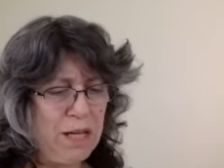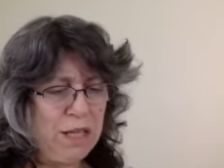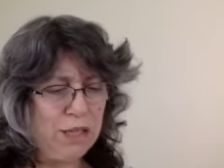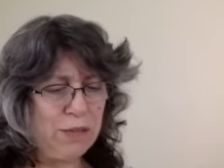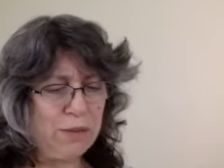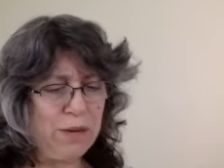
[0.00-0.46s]

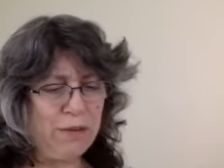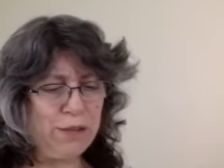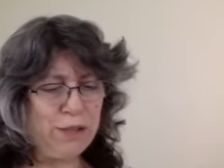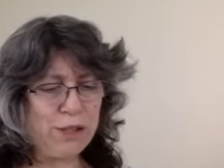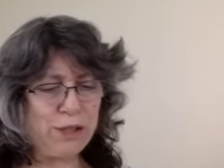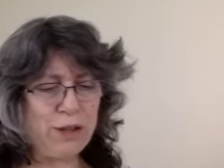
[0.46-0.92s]
So whenever
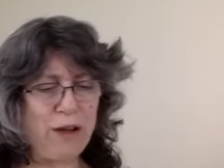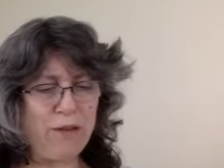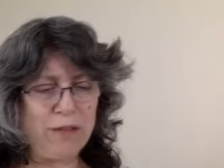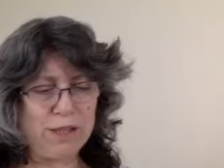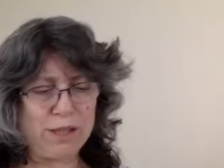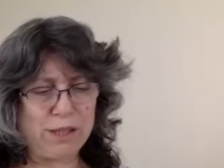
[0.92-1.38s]
you're
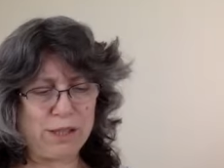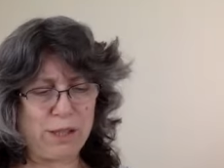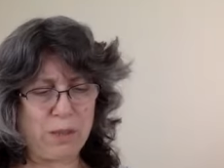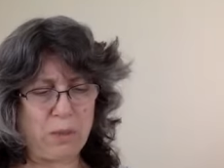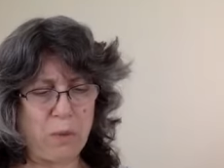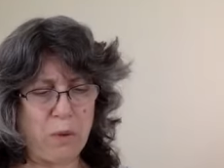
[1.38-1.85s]
traveling
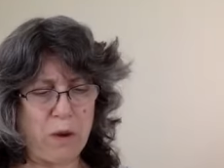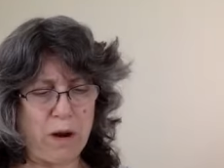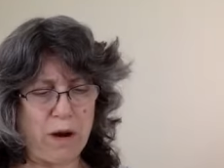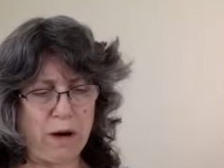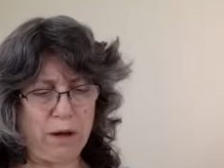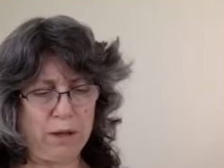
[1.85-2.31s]

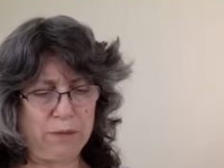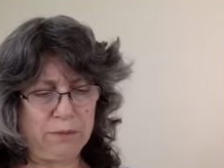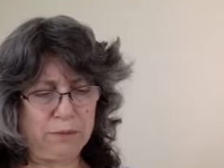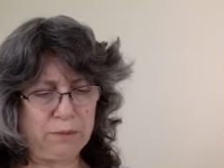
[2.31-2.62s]
somewhere